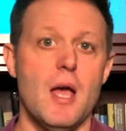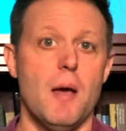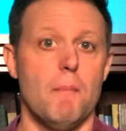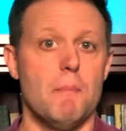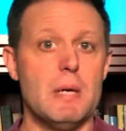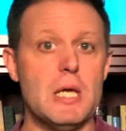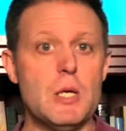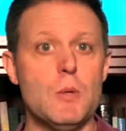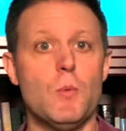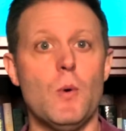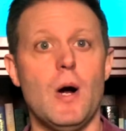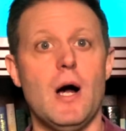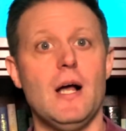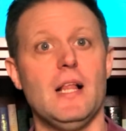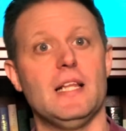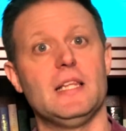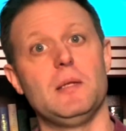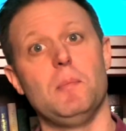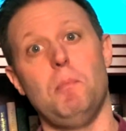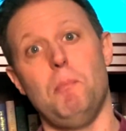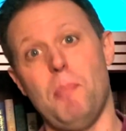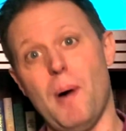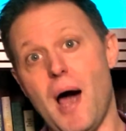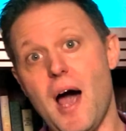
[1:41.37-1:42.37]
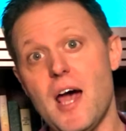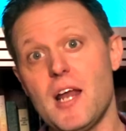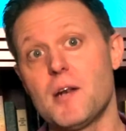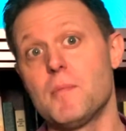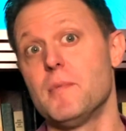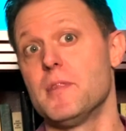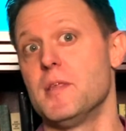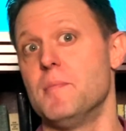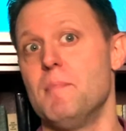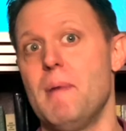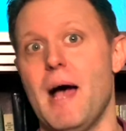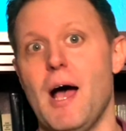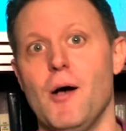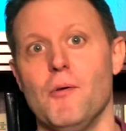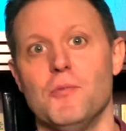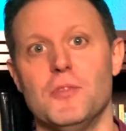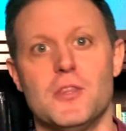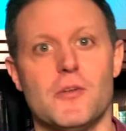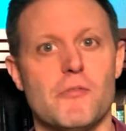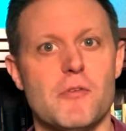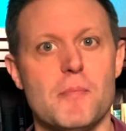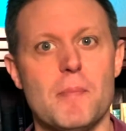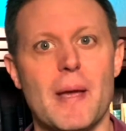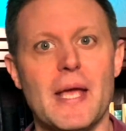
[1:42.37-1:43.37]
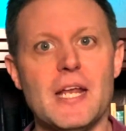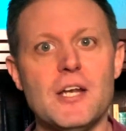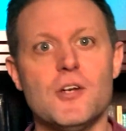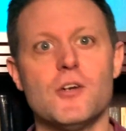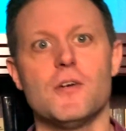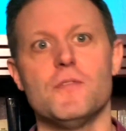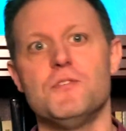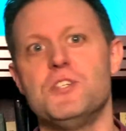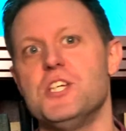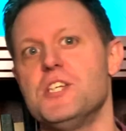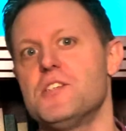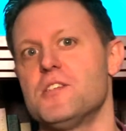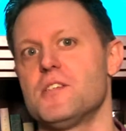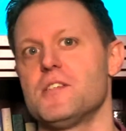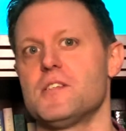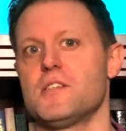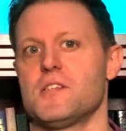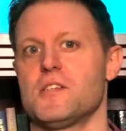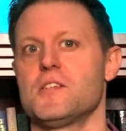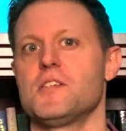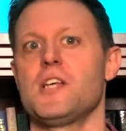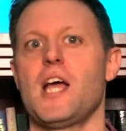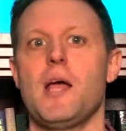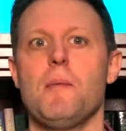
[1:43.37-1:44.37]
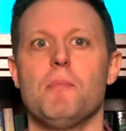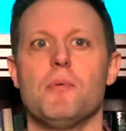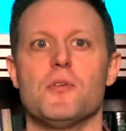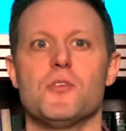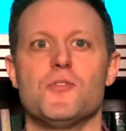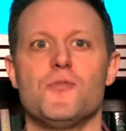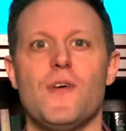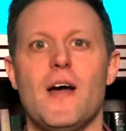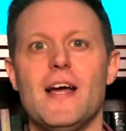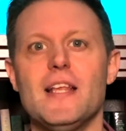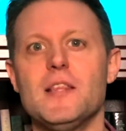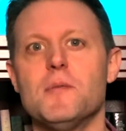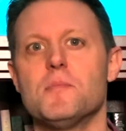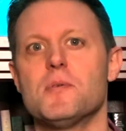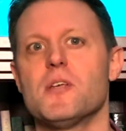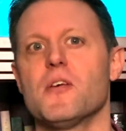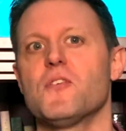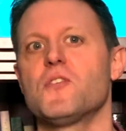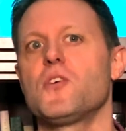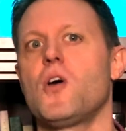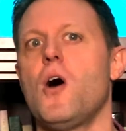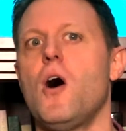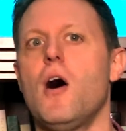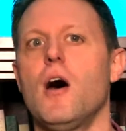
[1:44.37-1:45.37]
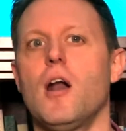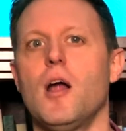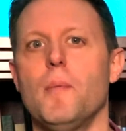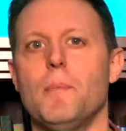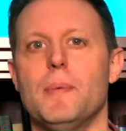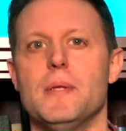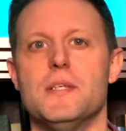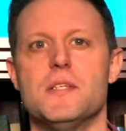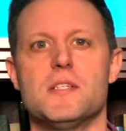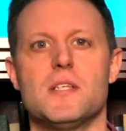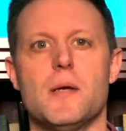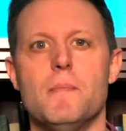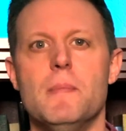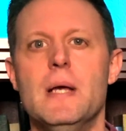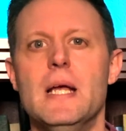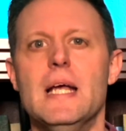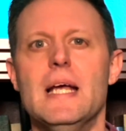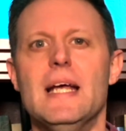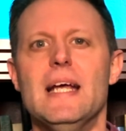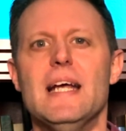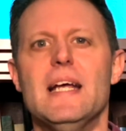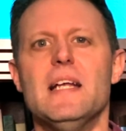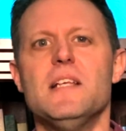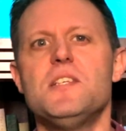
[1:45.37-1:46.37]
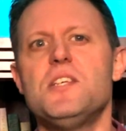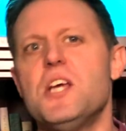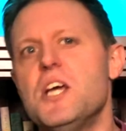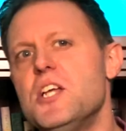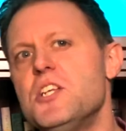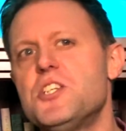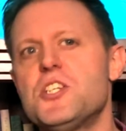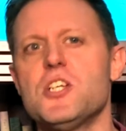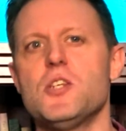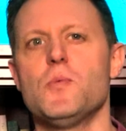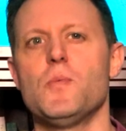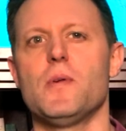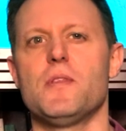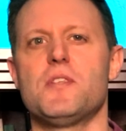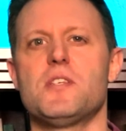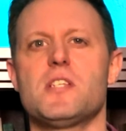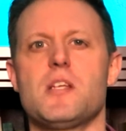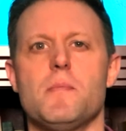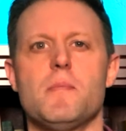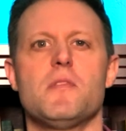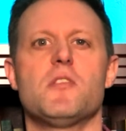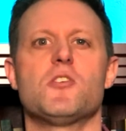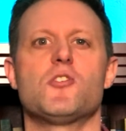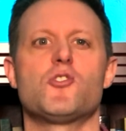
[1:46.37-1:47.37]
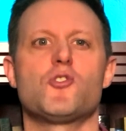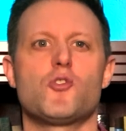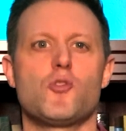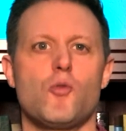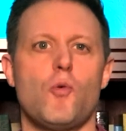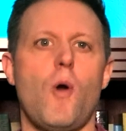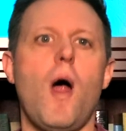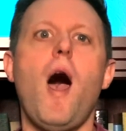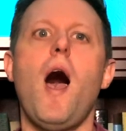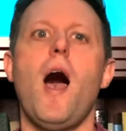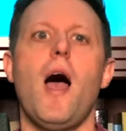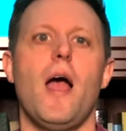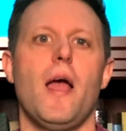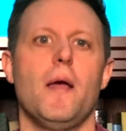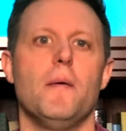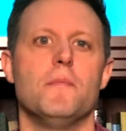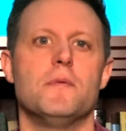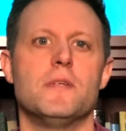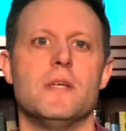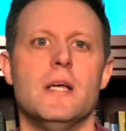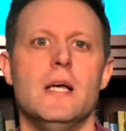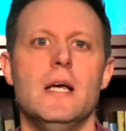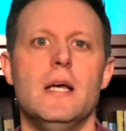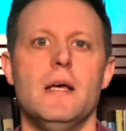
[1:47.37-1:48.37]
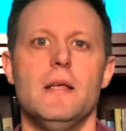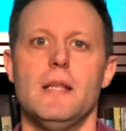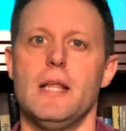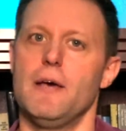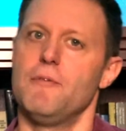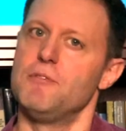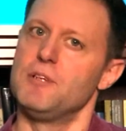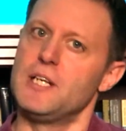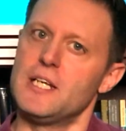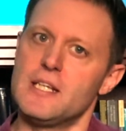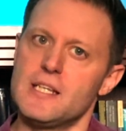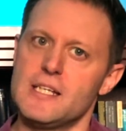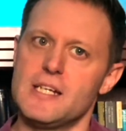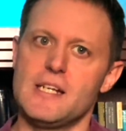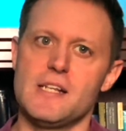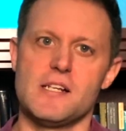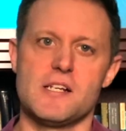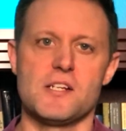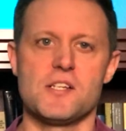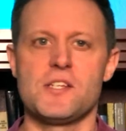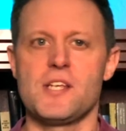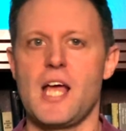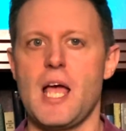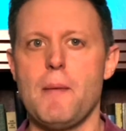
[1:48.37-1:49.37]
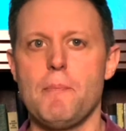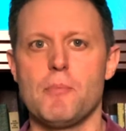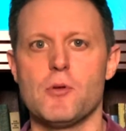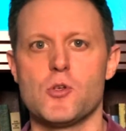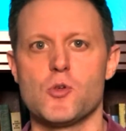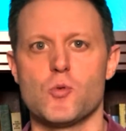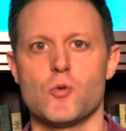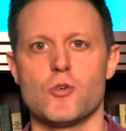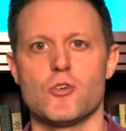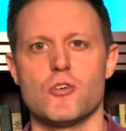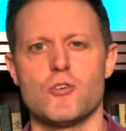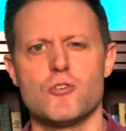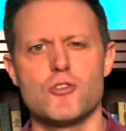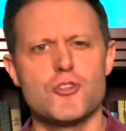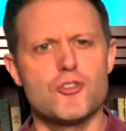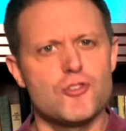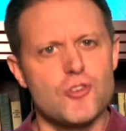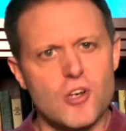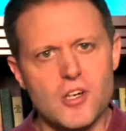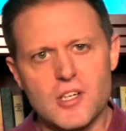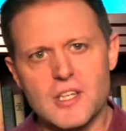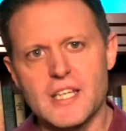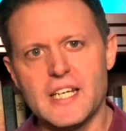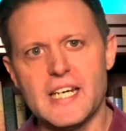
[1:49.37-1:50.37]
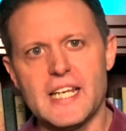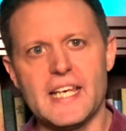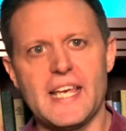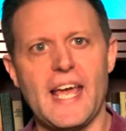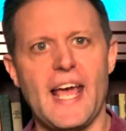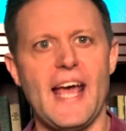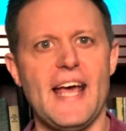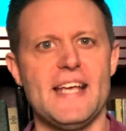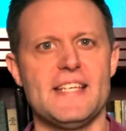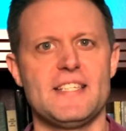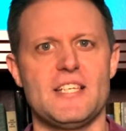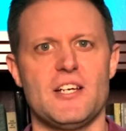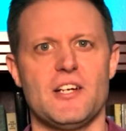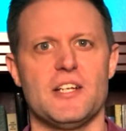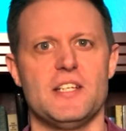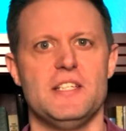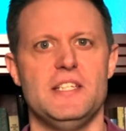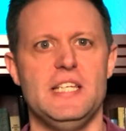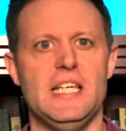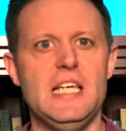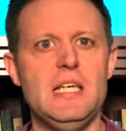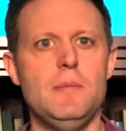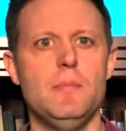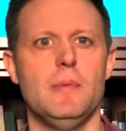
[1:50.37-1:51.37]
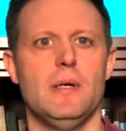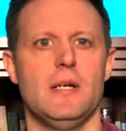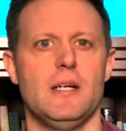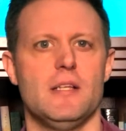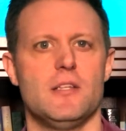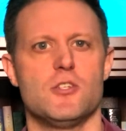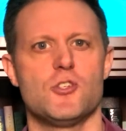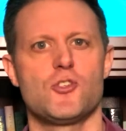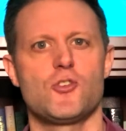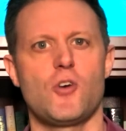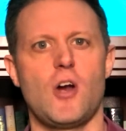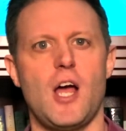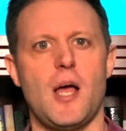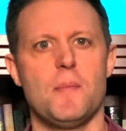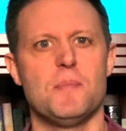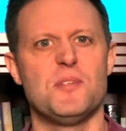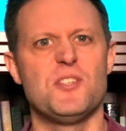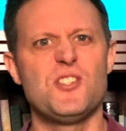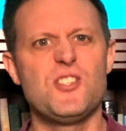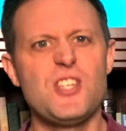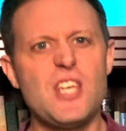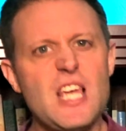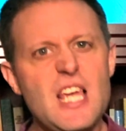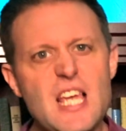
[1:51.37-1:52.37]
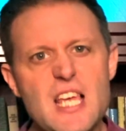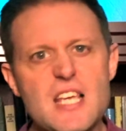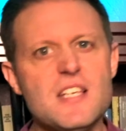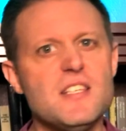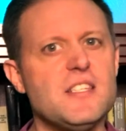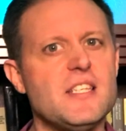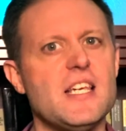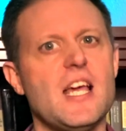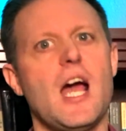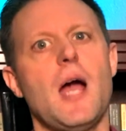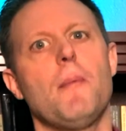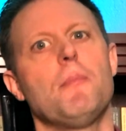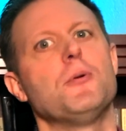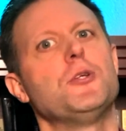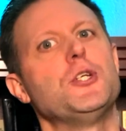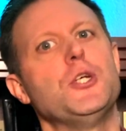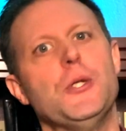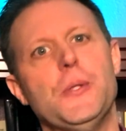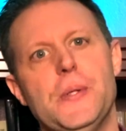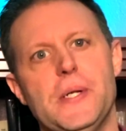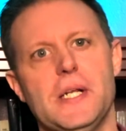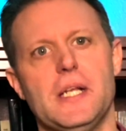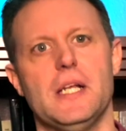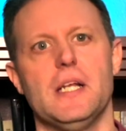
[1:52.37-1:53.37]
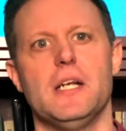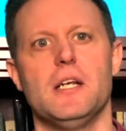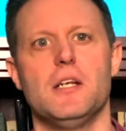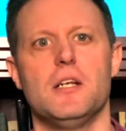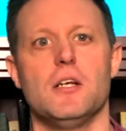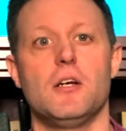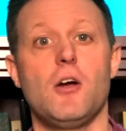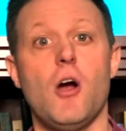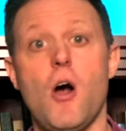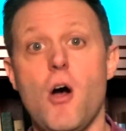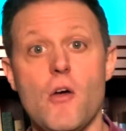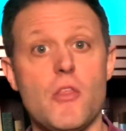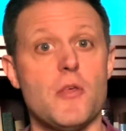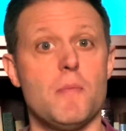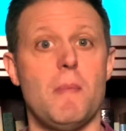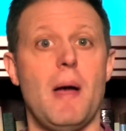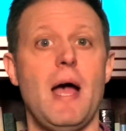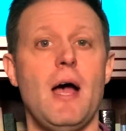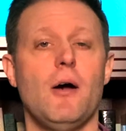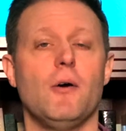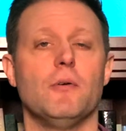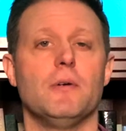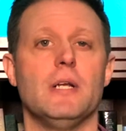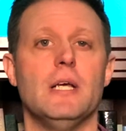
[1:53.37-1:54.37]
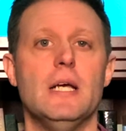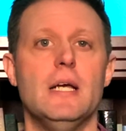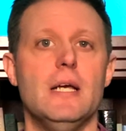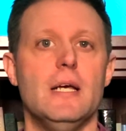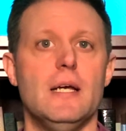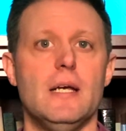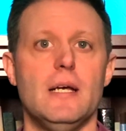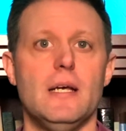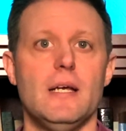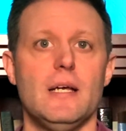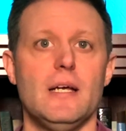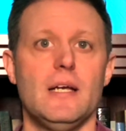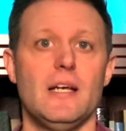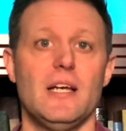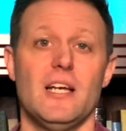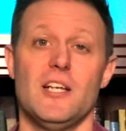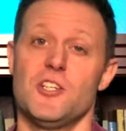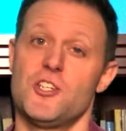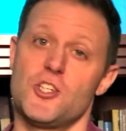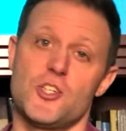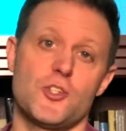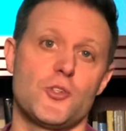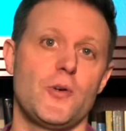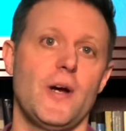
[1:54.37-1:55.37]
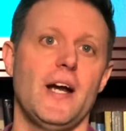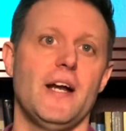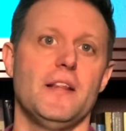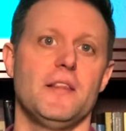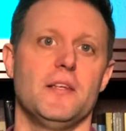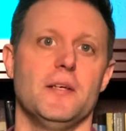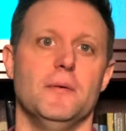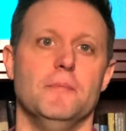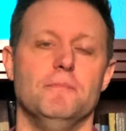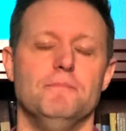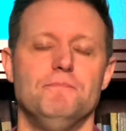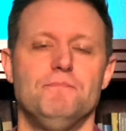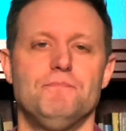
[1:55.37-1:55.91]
Meanwhile, at the bottom of the mountain, the remainder of Jesus' disciples find themselves caught up in some tension with some of the scribes. Evidently, the disciples were struggling to cast out a demon, and the scribes seized the opportunity to call them out and discredit them.